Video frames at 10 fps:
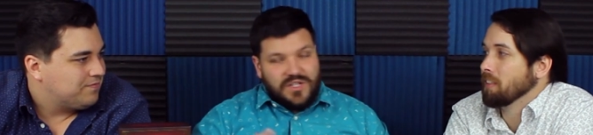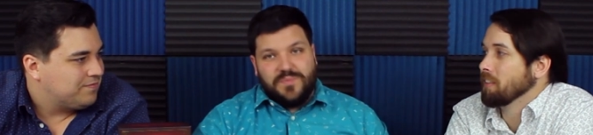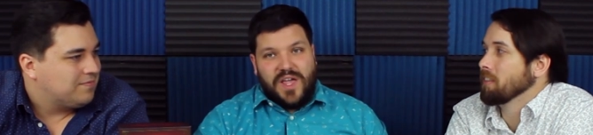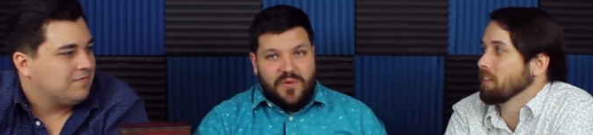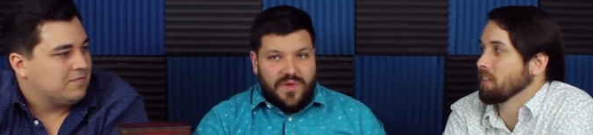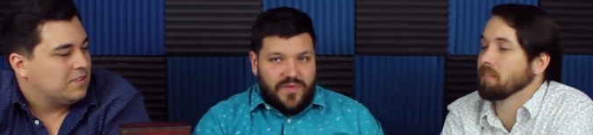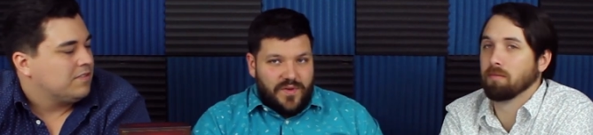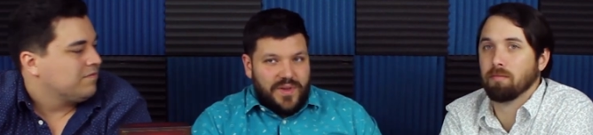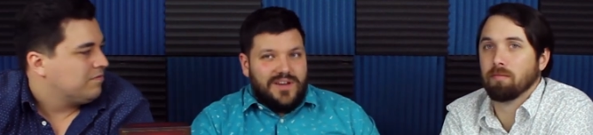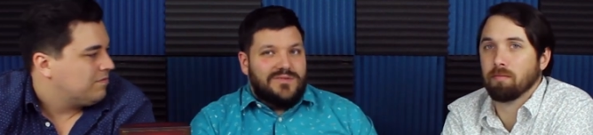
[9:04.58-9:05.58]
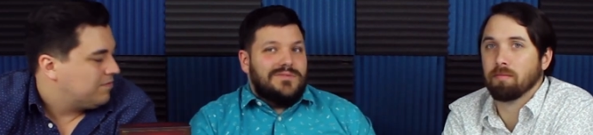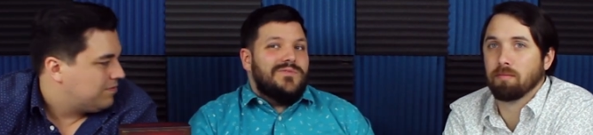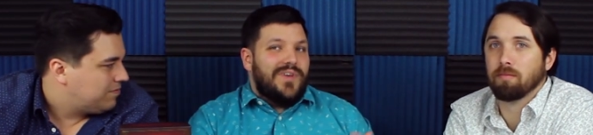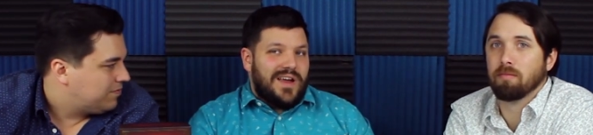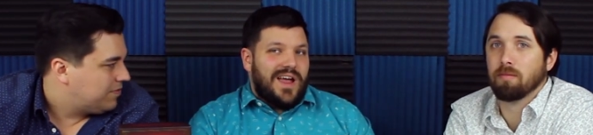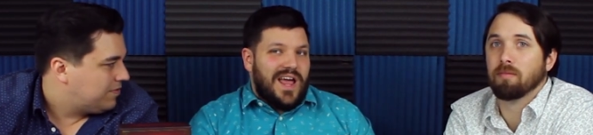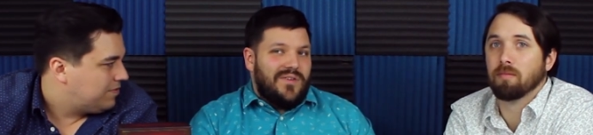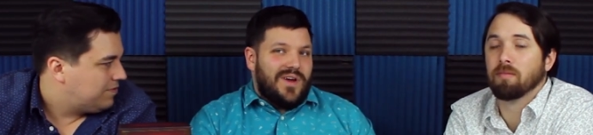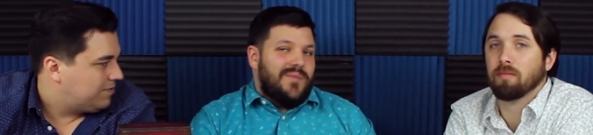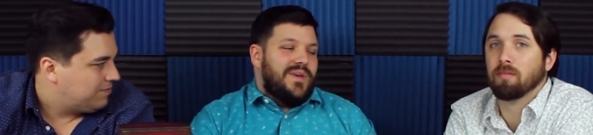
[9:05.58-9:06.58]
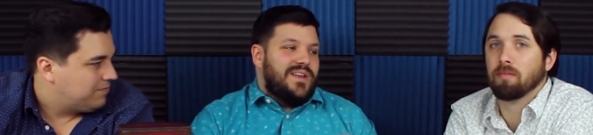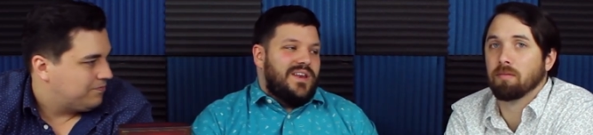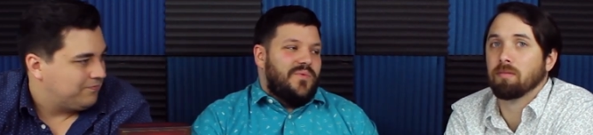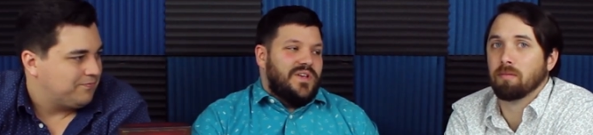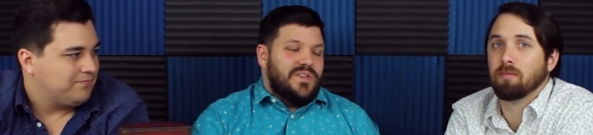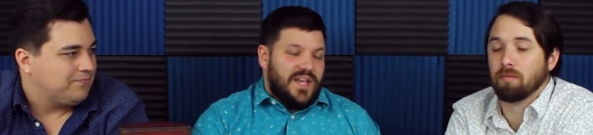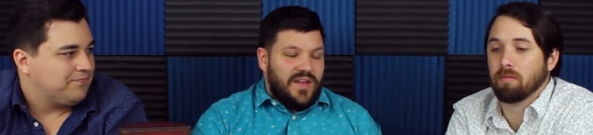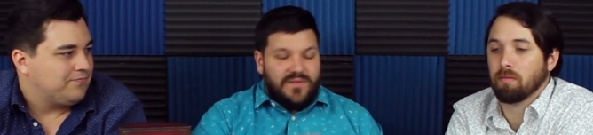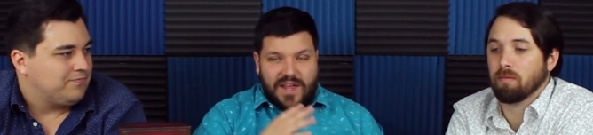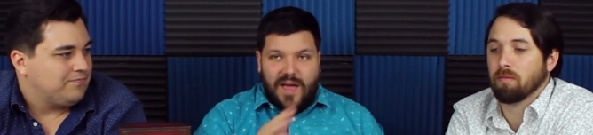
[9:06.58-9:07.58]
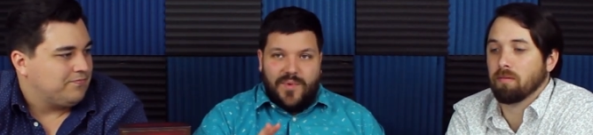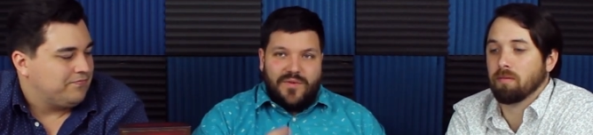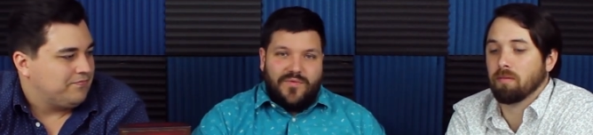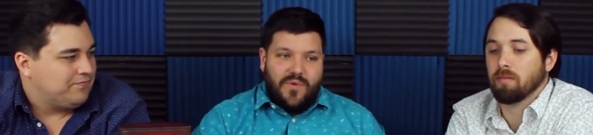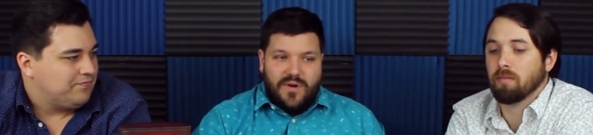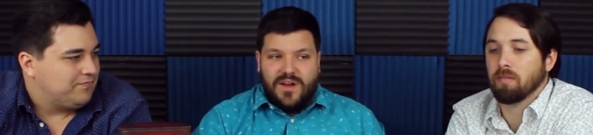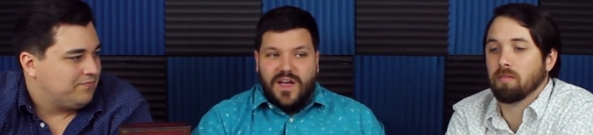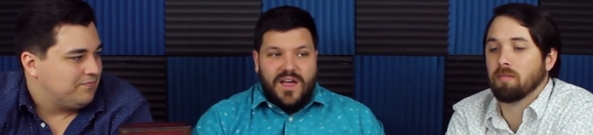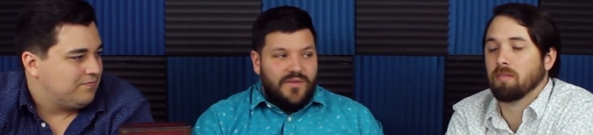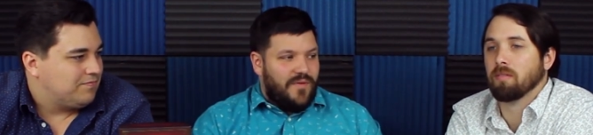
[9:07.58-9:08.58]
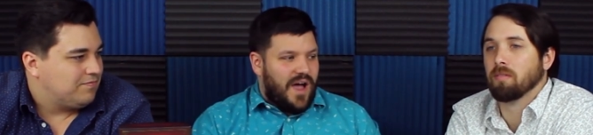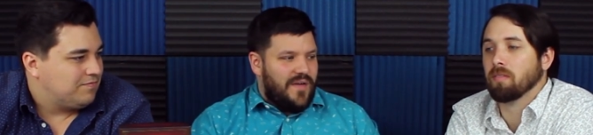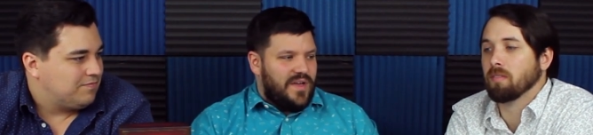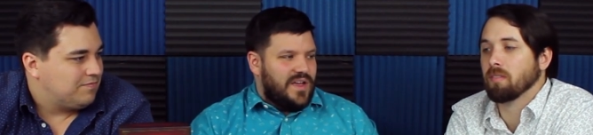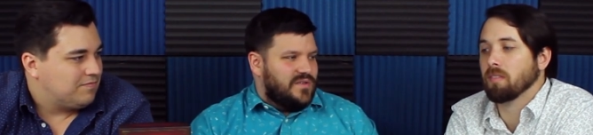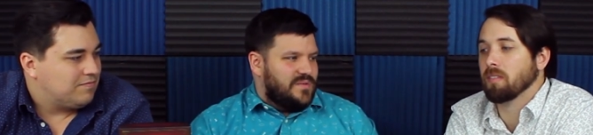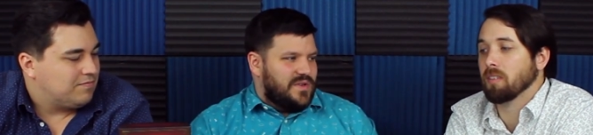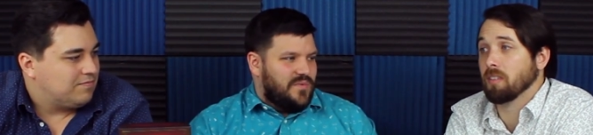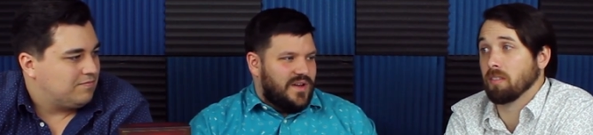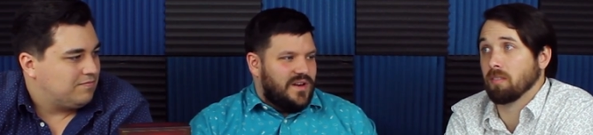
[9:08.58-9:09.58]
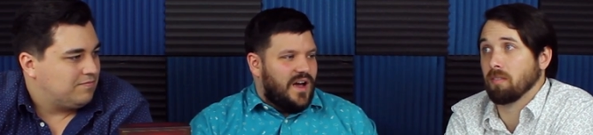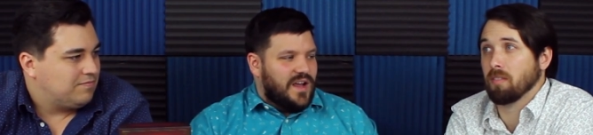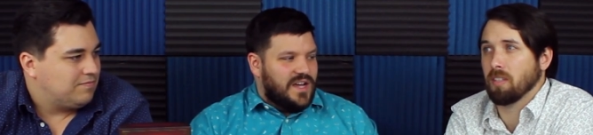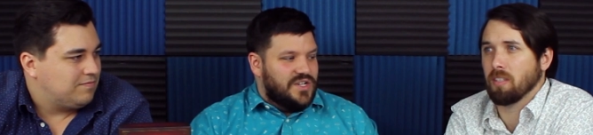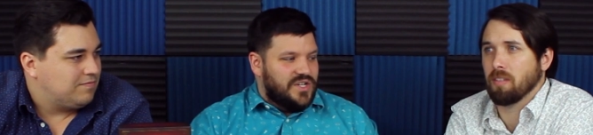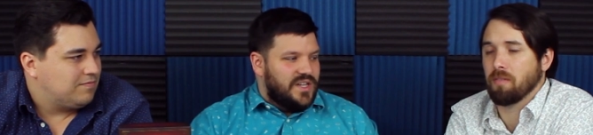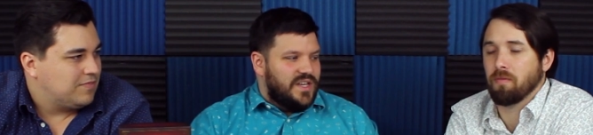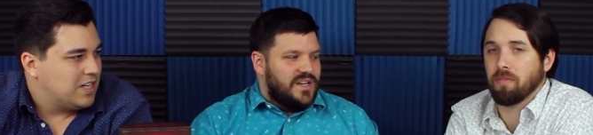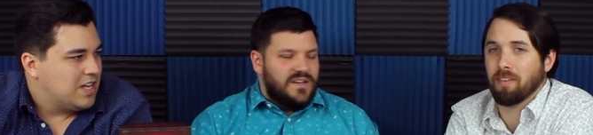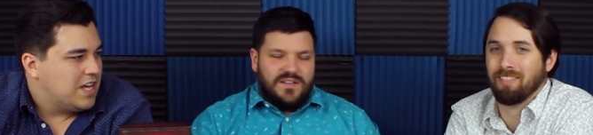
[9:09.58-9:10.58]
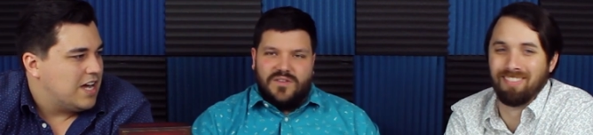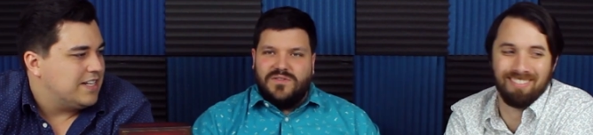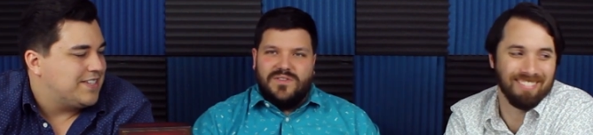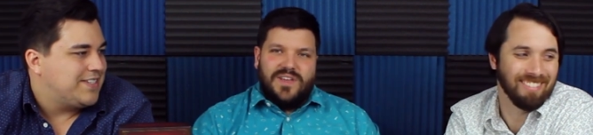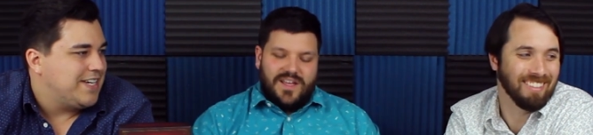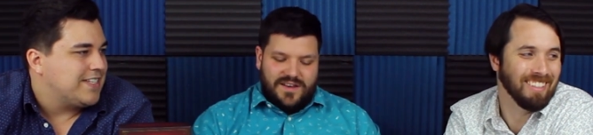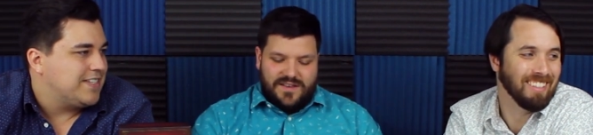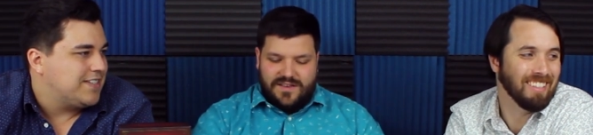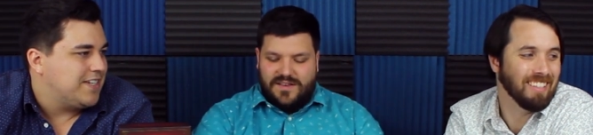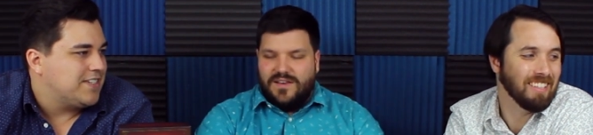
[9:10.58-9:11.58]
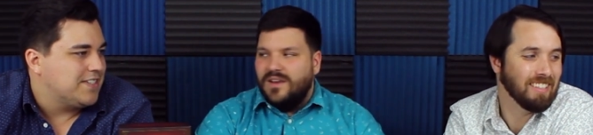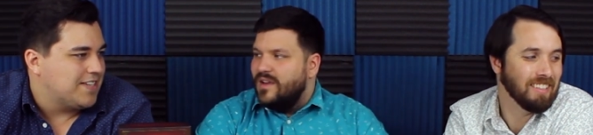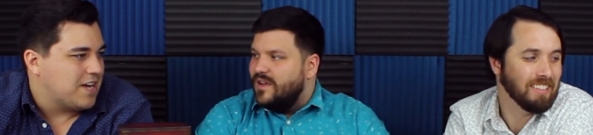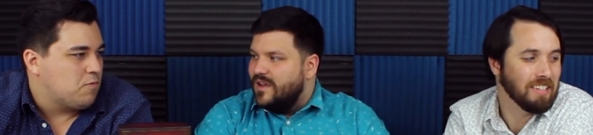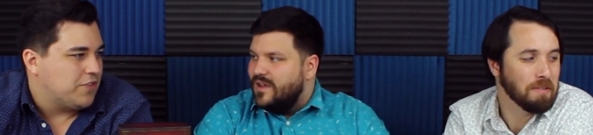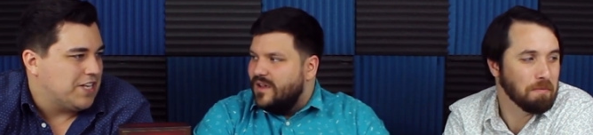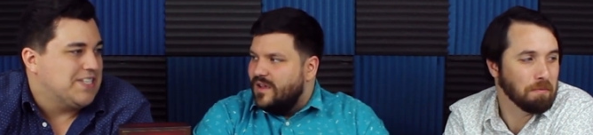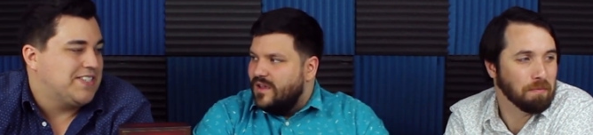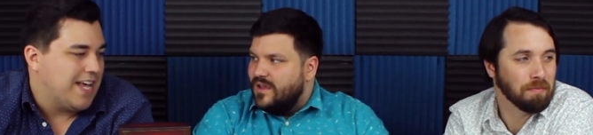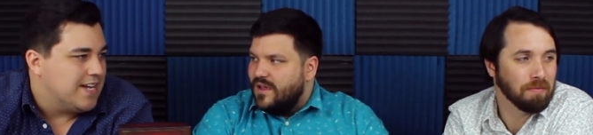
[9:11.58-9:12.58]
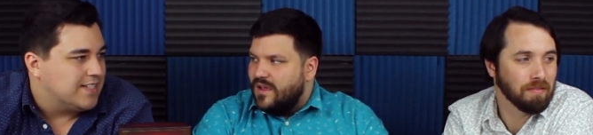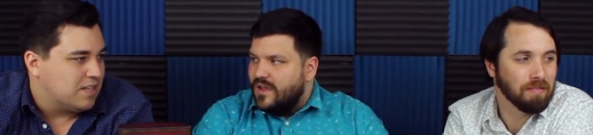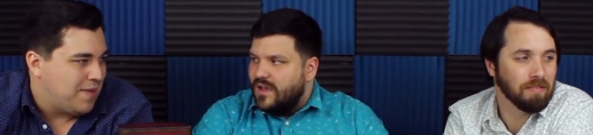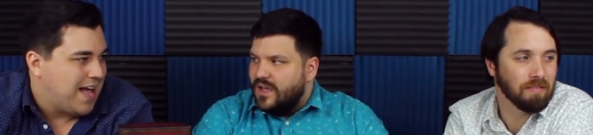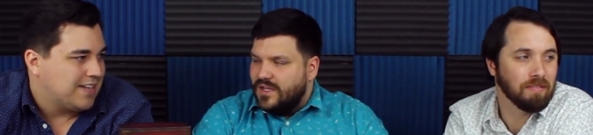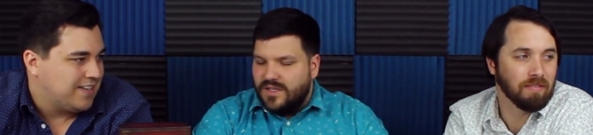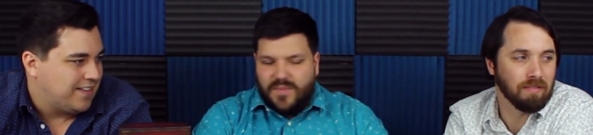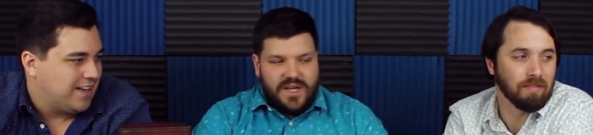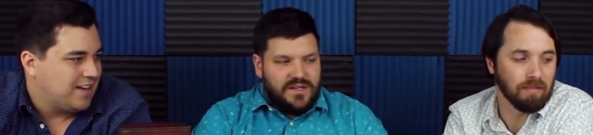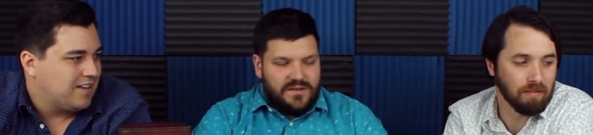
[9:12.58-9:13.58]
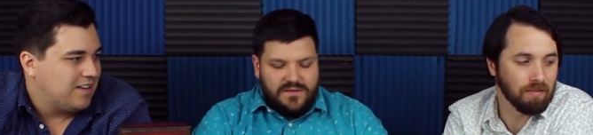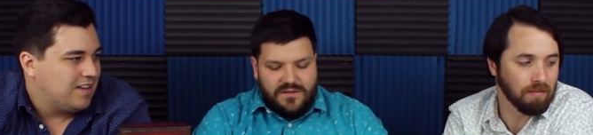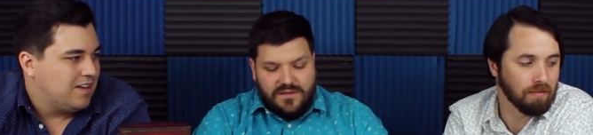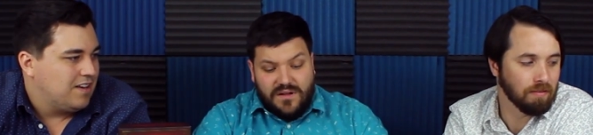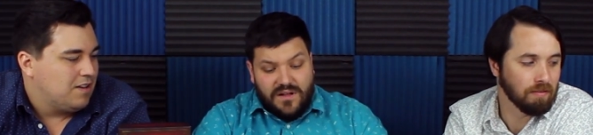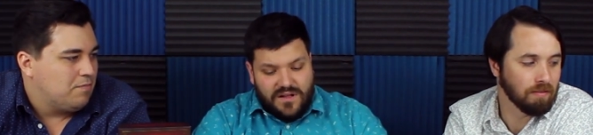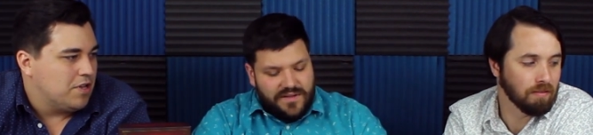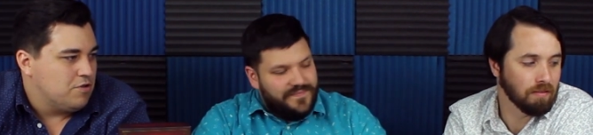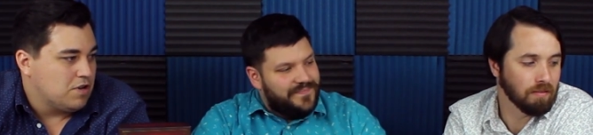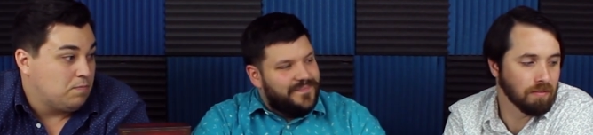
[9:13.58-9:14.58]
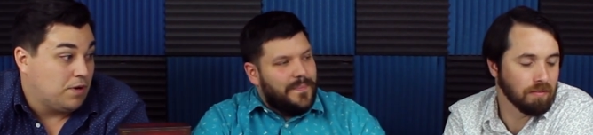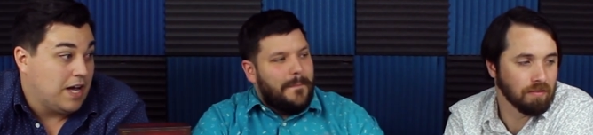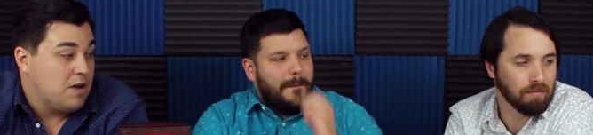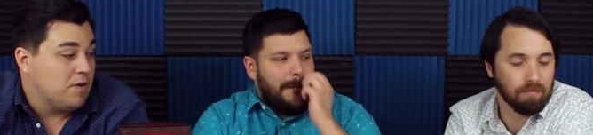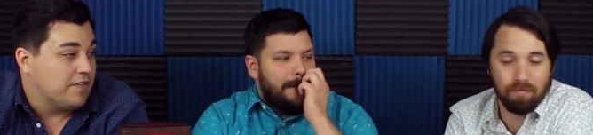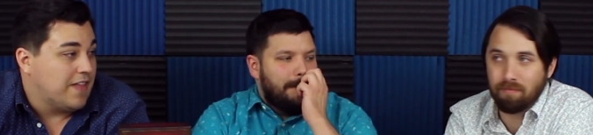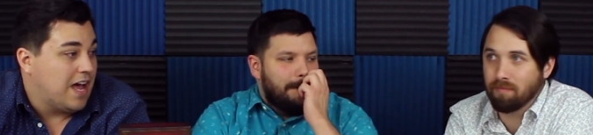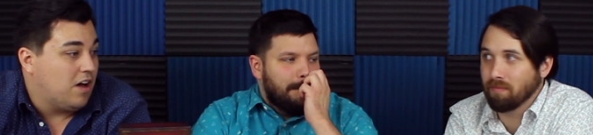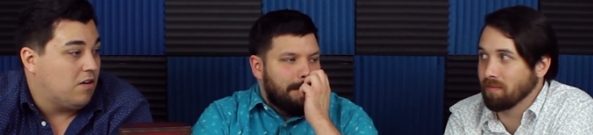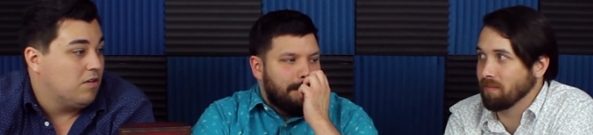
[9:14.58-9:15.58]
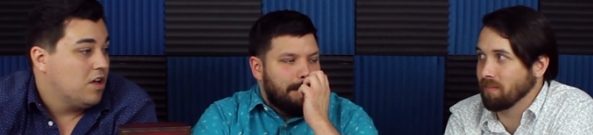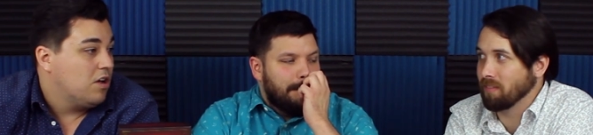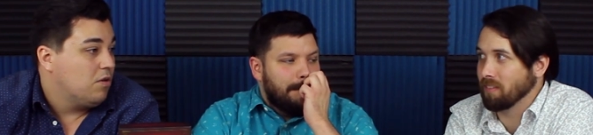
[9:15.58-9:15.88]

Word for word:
Speaker 1: and just play it with three players, which we rec- kind of recommend anyways. Again, cap it at four, five. It goes up to what a
Speaker 2: gajillion. Don't do that. Six six is like what they say is the max. the I max. Think. Ugh. But you could play with now